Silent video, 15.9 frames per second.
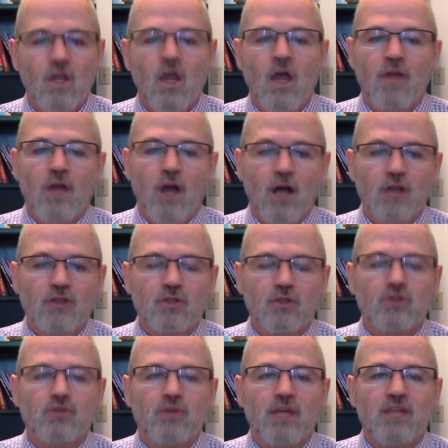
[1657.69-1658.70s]
They also
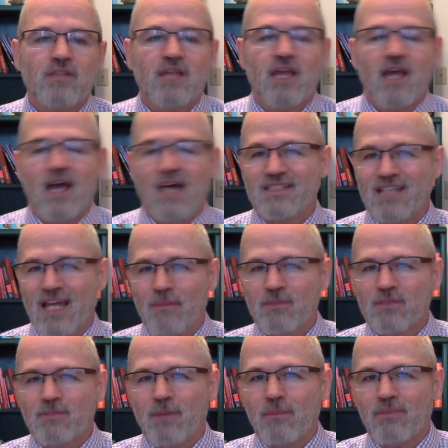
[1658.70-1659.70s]
trace attempts
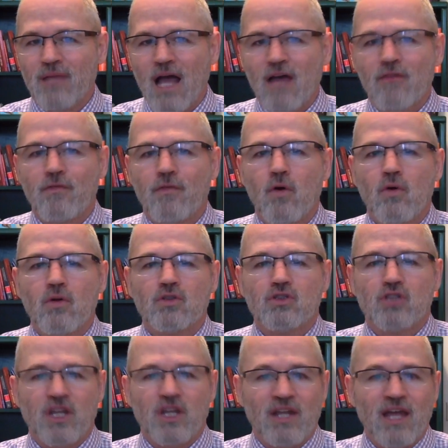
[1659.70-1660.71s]
by black folk to
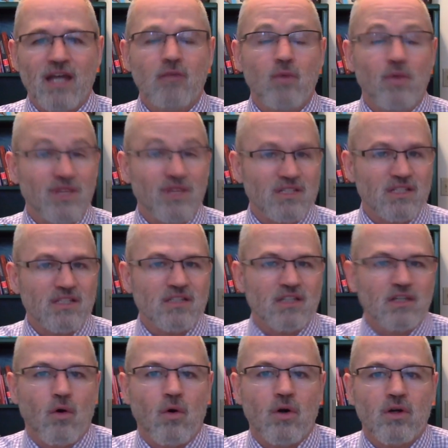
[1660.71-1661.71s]
connect with
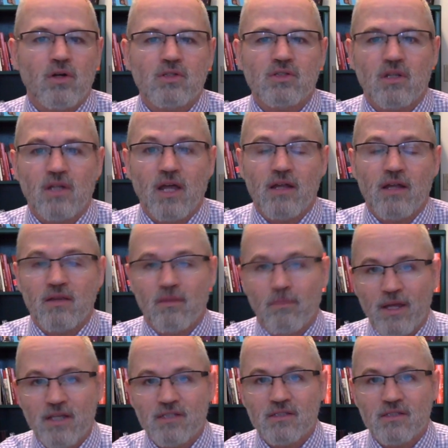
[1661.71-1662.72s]
existing orders like the
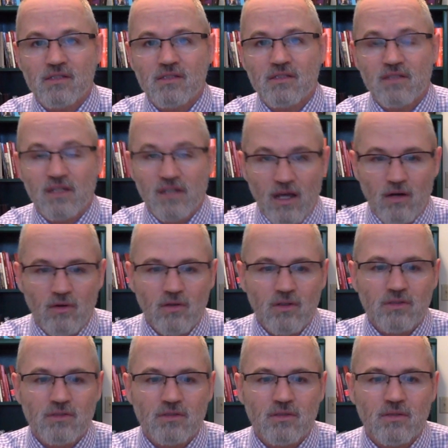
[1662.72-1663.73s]
Masons and
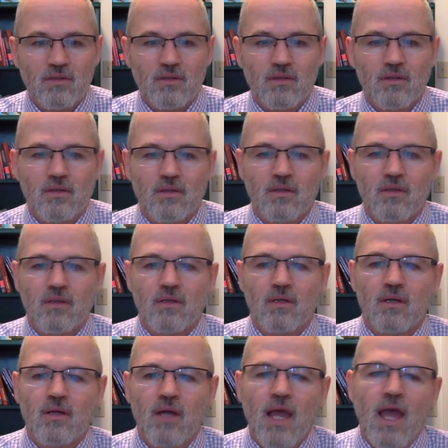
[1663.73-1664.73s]
Elks,
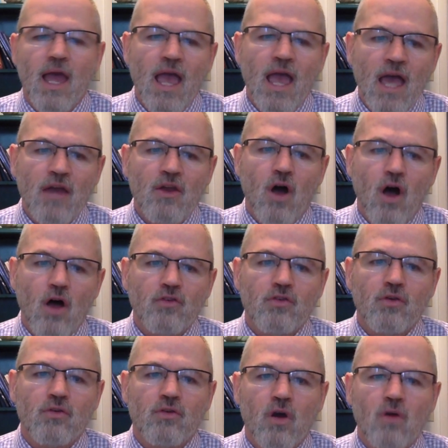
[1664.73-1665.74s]
and
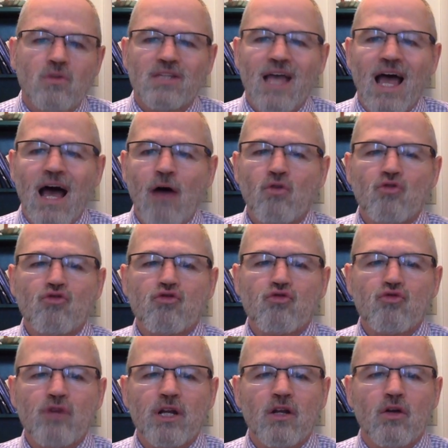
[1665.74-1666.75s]
also notes how
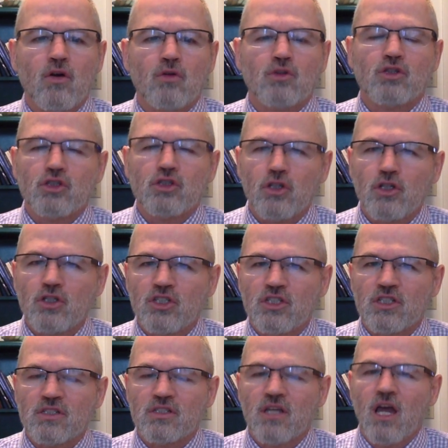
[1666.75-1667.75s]
critical
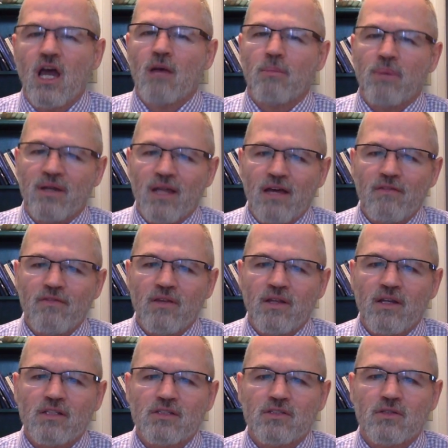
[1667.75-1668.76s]
churches,
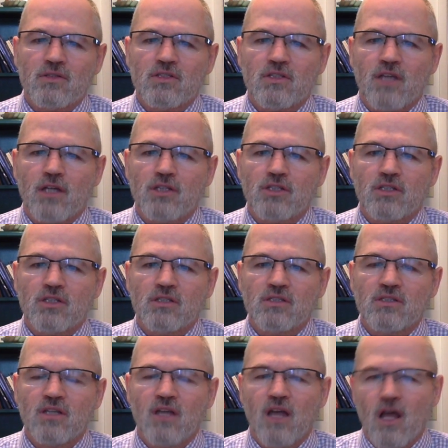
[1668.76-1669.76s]
benevolent
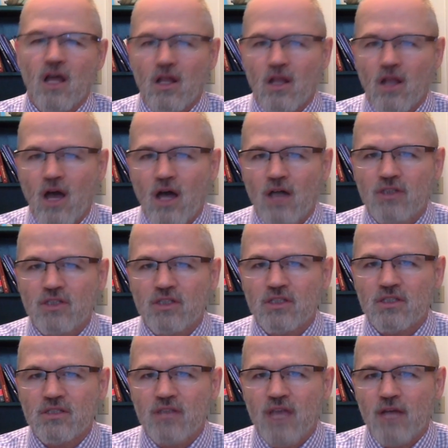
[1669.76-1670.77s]
associations,
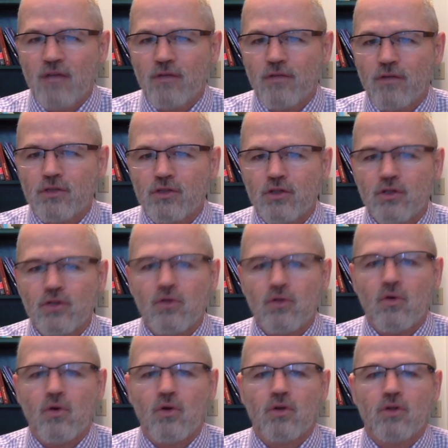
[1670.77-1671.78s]
lodges, and fraternal
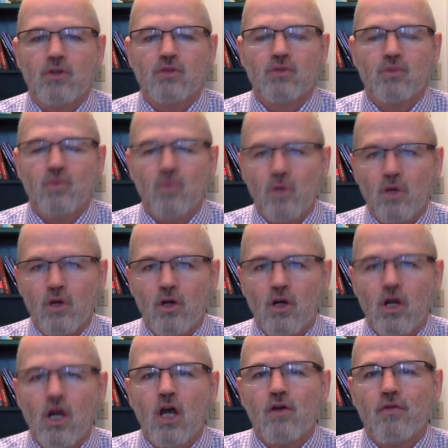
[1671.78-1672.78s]
orders were
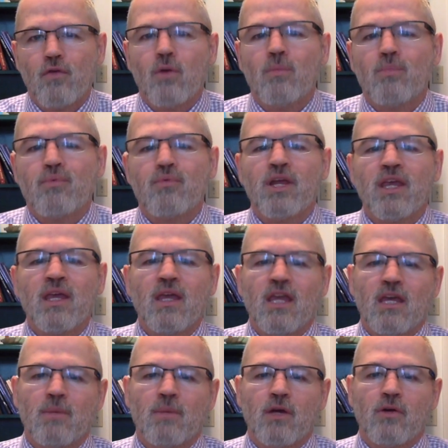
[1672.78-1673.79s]
for bringing
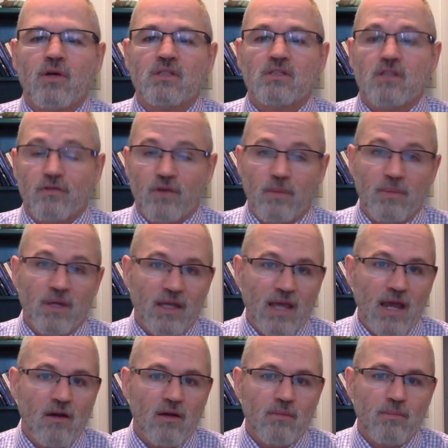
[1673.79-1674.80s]
immigrants from the
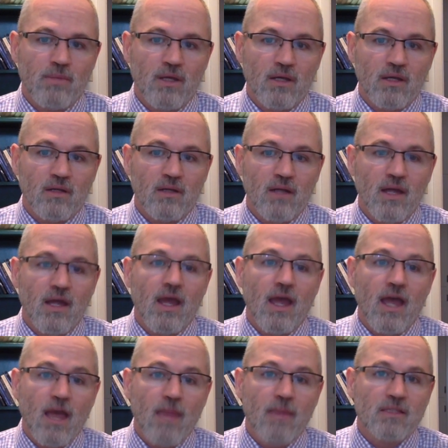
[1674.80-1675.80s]
Caribbean
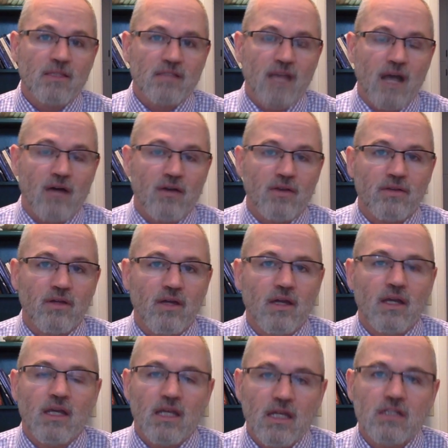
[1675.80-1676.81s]
and the South
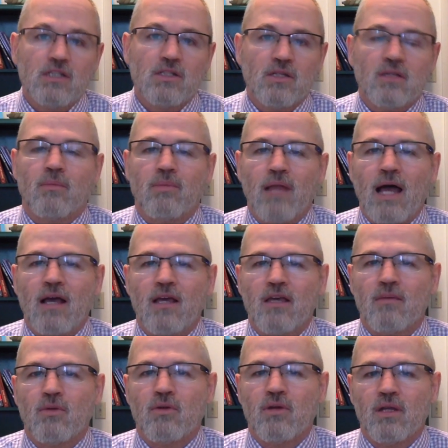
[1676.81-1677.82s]
into the black
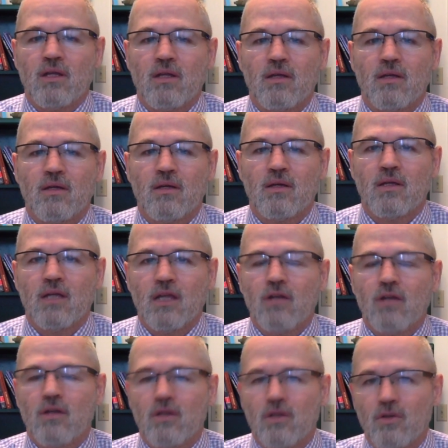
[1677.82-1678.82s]
community
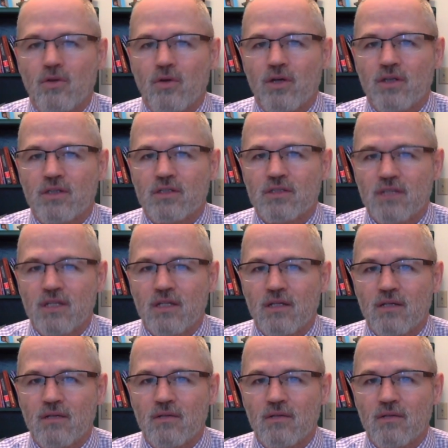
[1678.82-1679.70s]
in New York City.